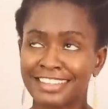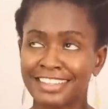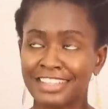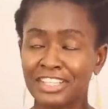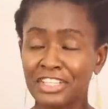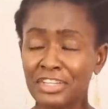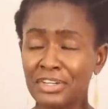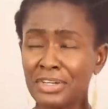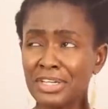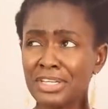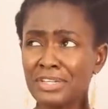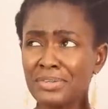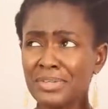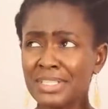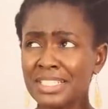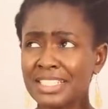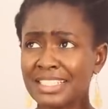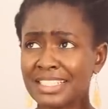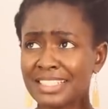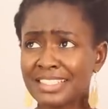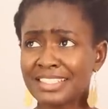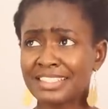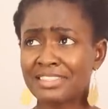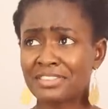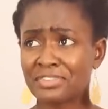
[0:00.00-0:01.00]
you know, it
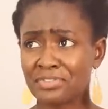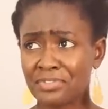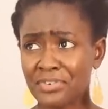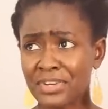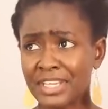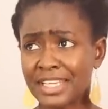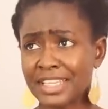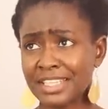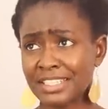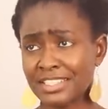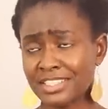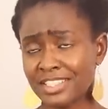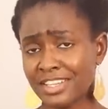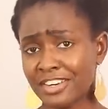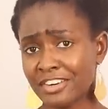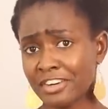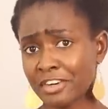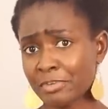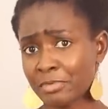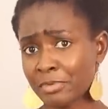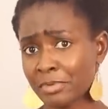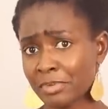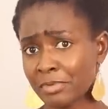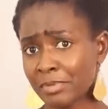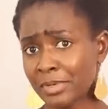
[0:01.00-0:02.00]
was really
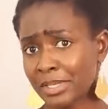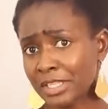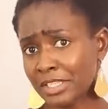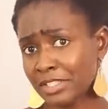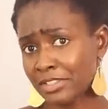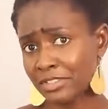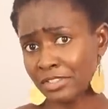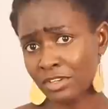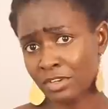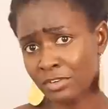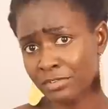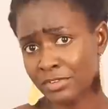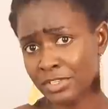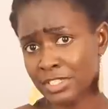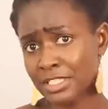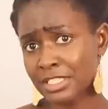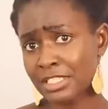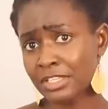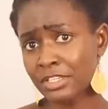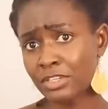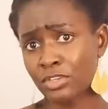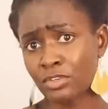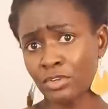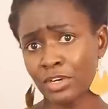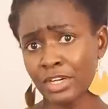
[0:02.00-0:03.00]
terrible because
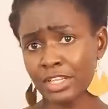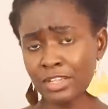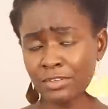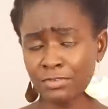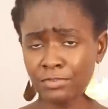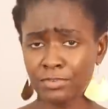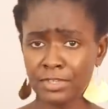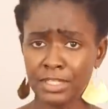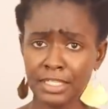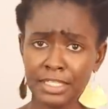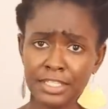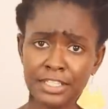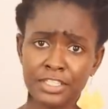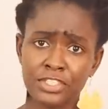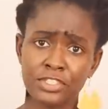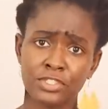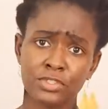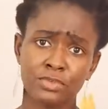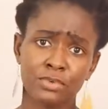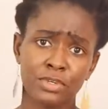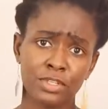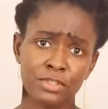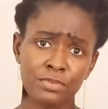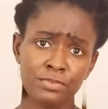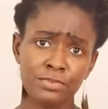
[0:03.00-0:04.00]
obviously you are the village,
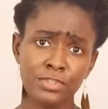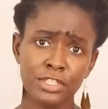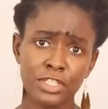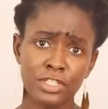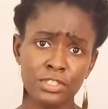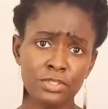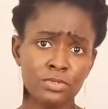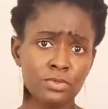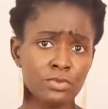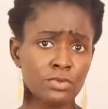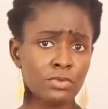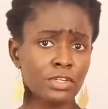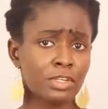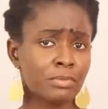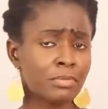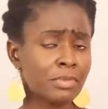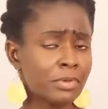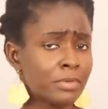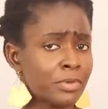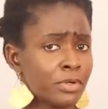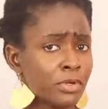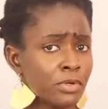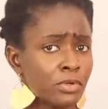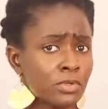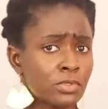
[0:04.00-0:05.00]
you want to finish school and
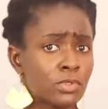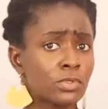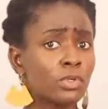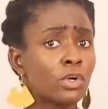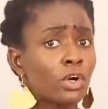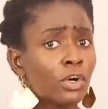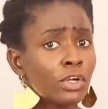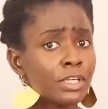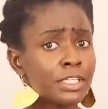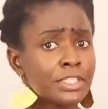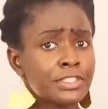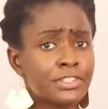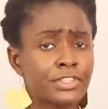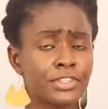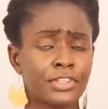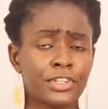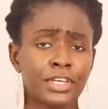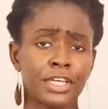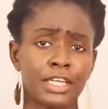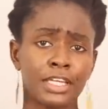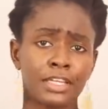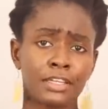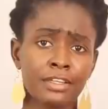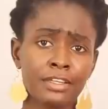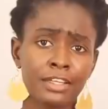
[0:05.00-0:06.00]
maybe go to college and
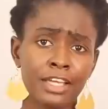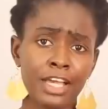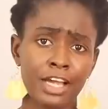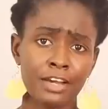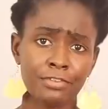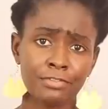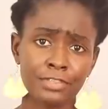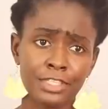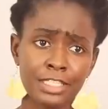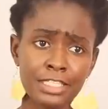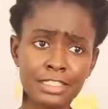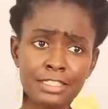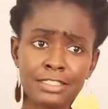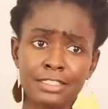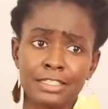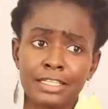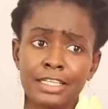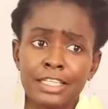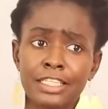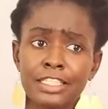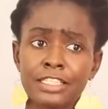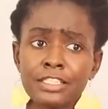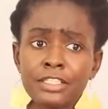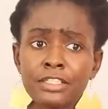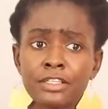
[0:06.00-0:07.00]
then have kids
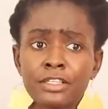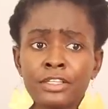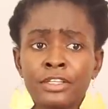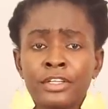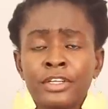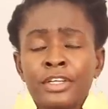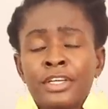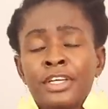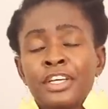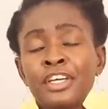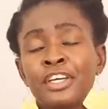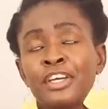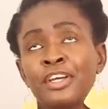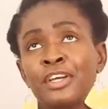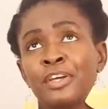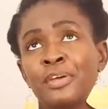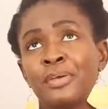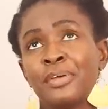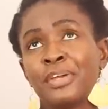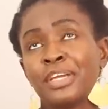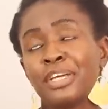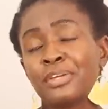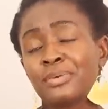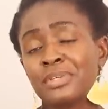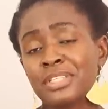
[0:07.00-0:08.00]
later
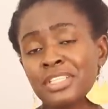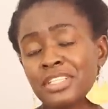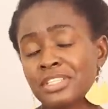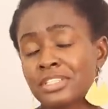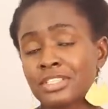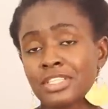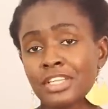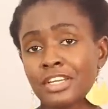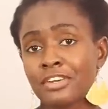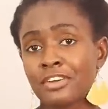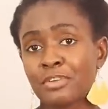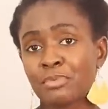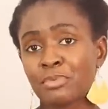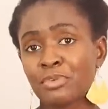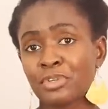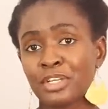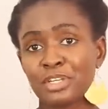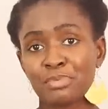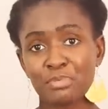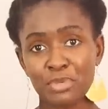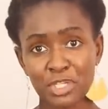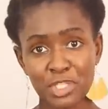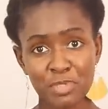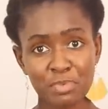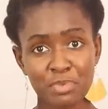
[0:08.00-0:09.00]
it was just terrible.
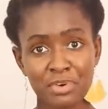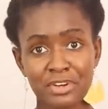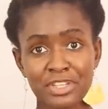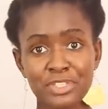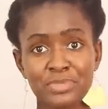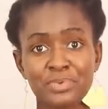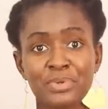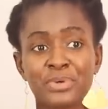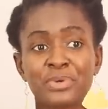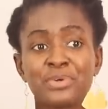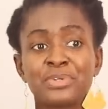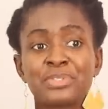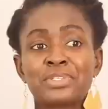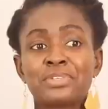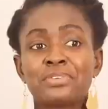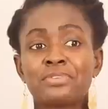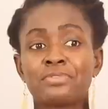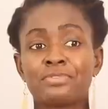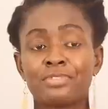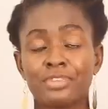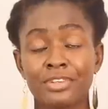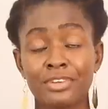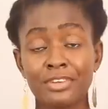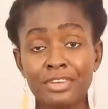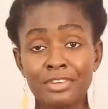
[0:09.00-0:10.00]
And most parents were
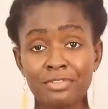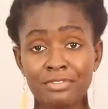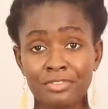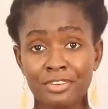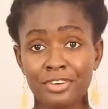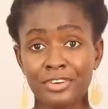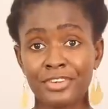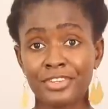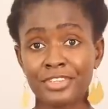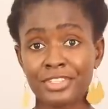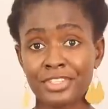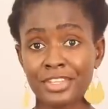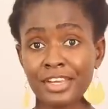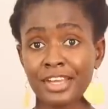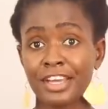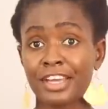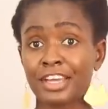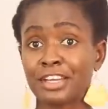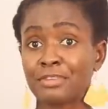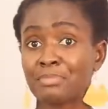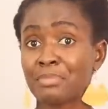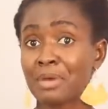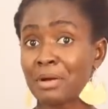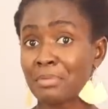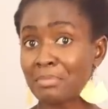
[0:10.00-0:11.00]
also very, very
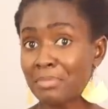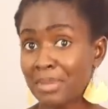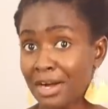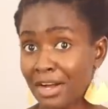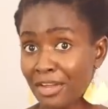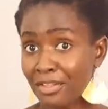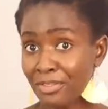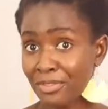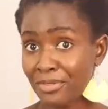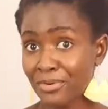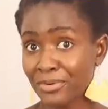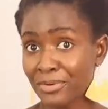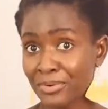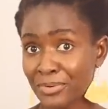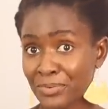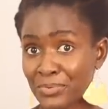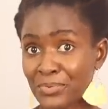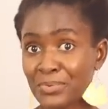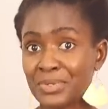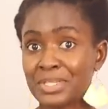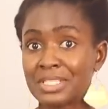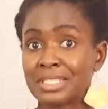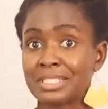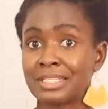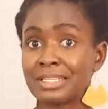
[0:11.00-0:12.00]
scared. My mother,
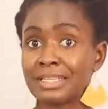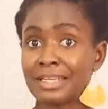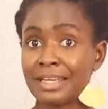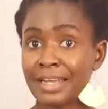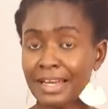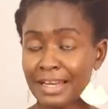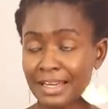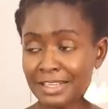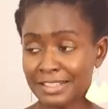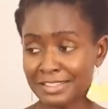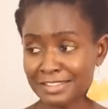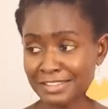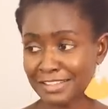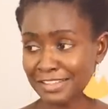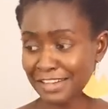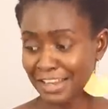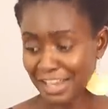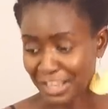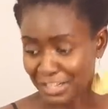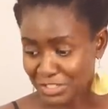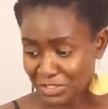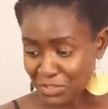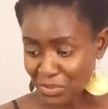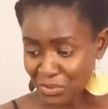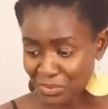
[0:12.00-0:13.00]
who is a nurse and
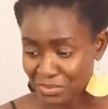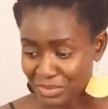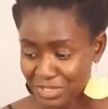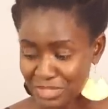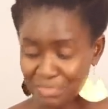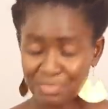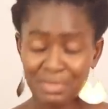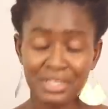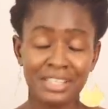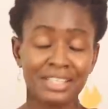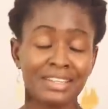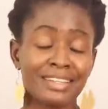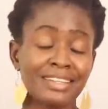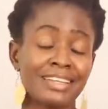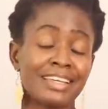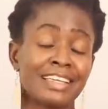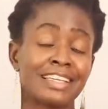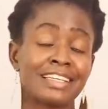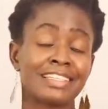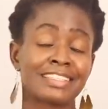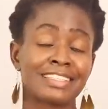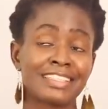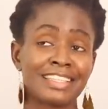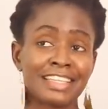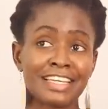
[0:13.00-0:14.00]
has always been a
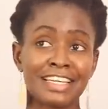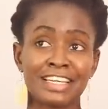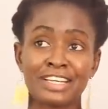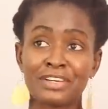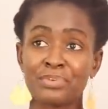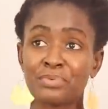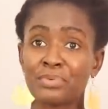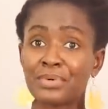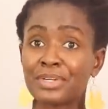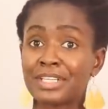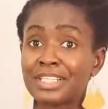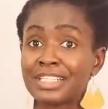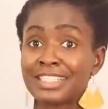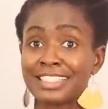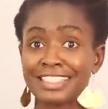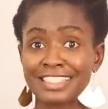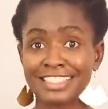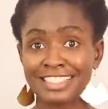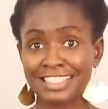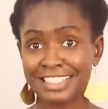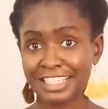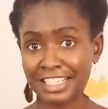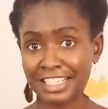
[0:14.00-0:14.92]
nurse, then was